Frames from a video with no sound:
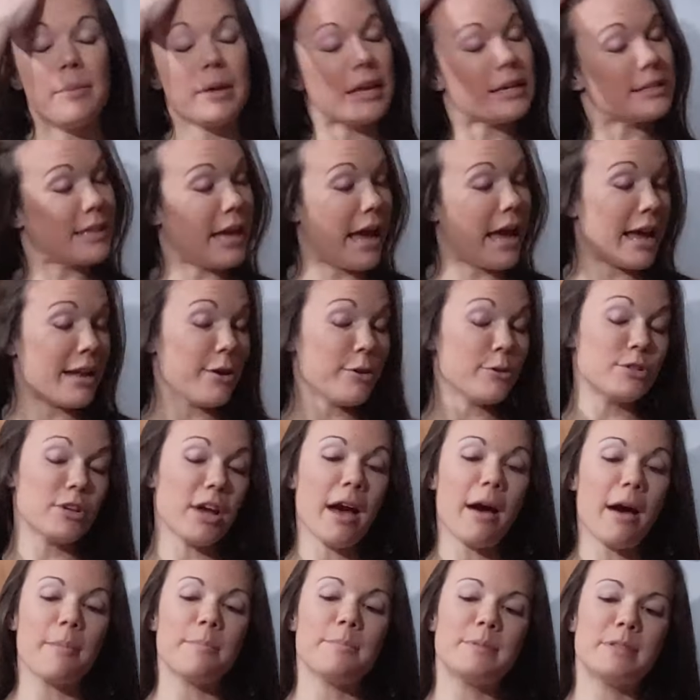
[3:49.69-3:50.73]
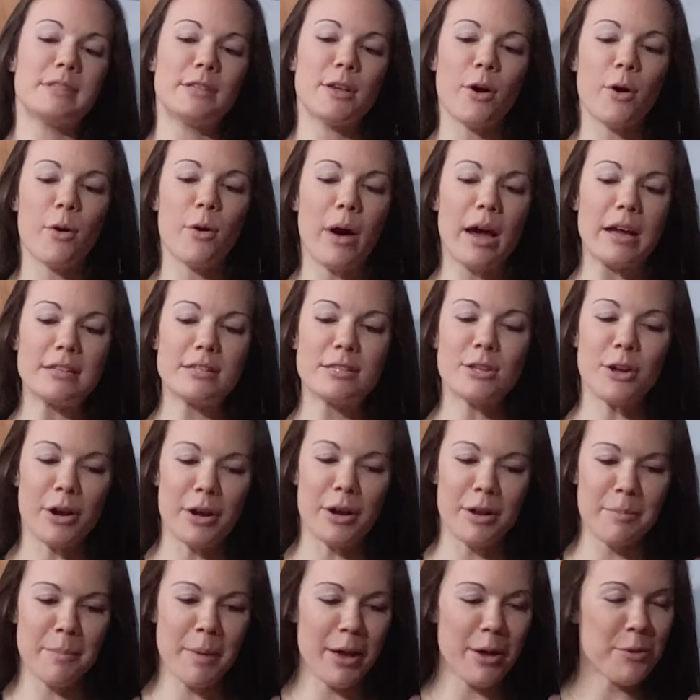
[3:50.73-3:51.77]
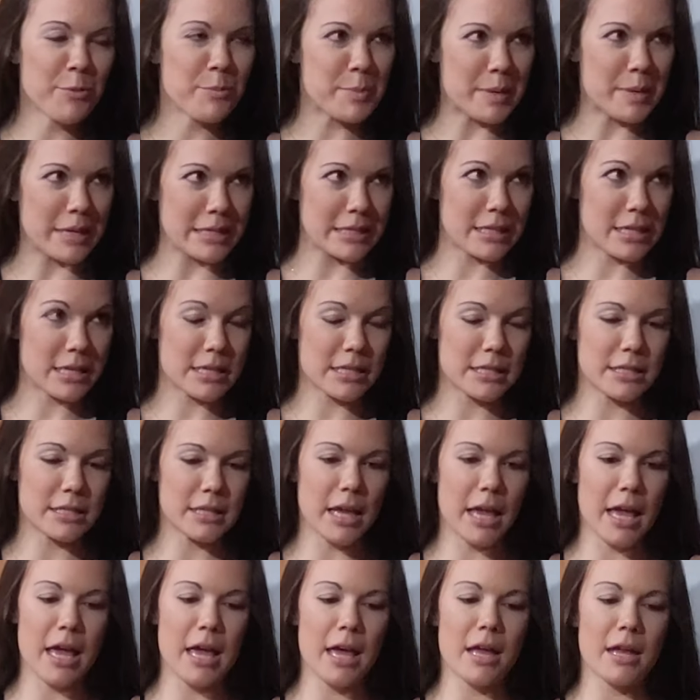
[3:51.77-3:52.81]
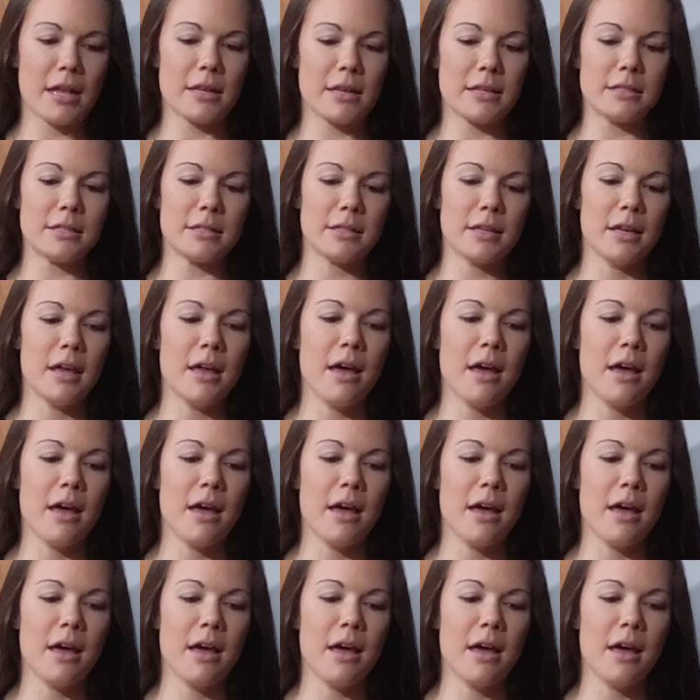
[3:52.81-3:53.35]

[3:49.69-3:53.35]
because I had no job. So I started my own business and